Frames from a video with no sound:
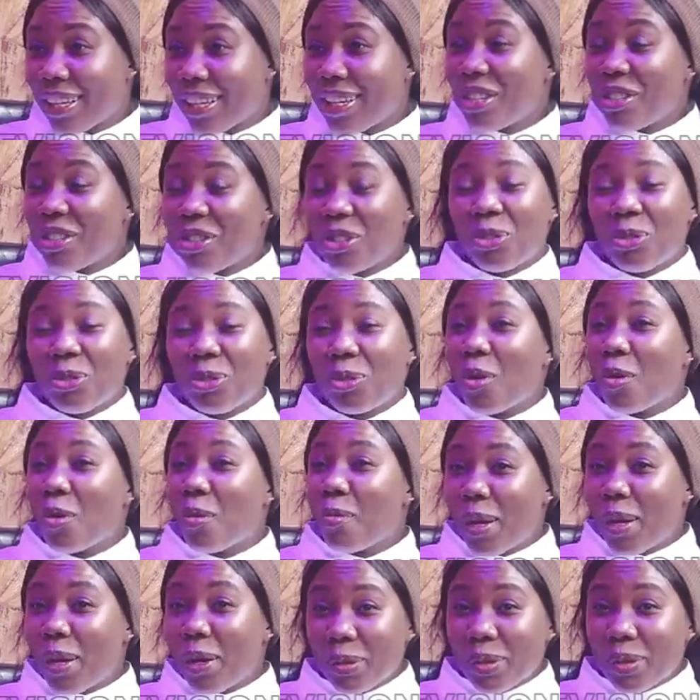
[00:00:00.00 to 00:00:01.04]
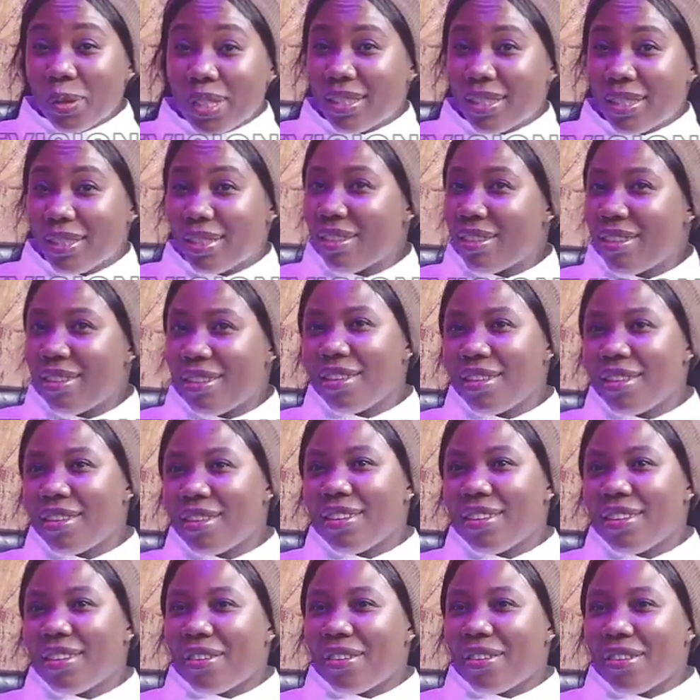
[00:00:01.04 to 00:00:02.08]
that, just to come out
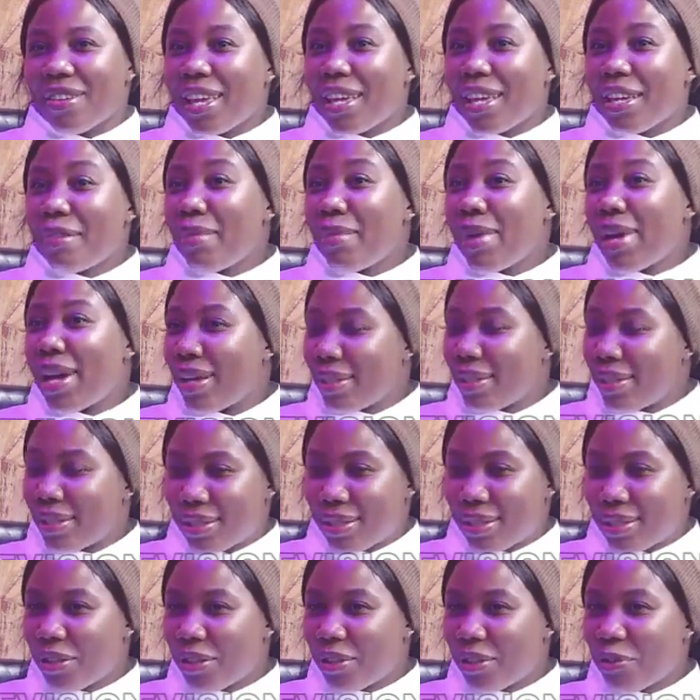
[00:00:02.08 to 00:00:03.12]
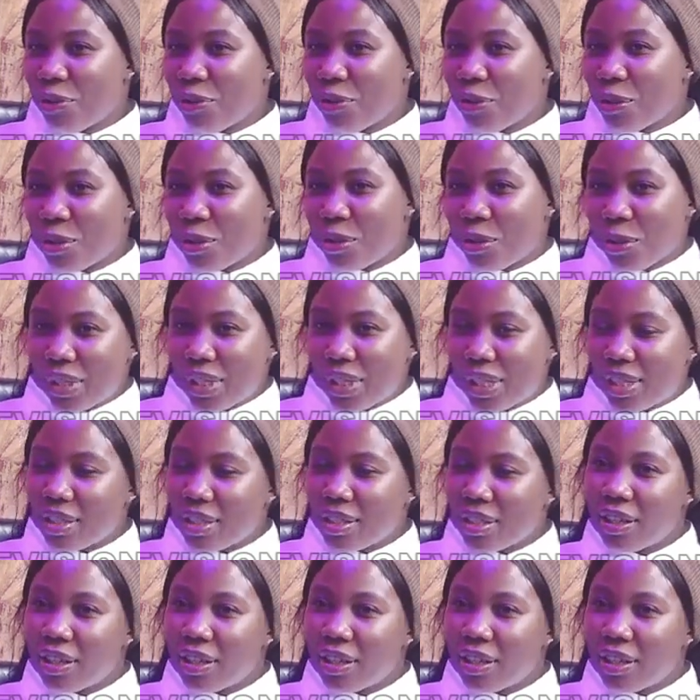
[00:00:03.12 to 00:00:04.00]
in mass for such.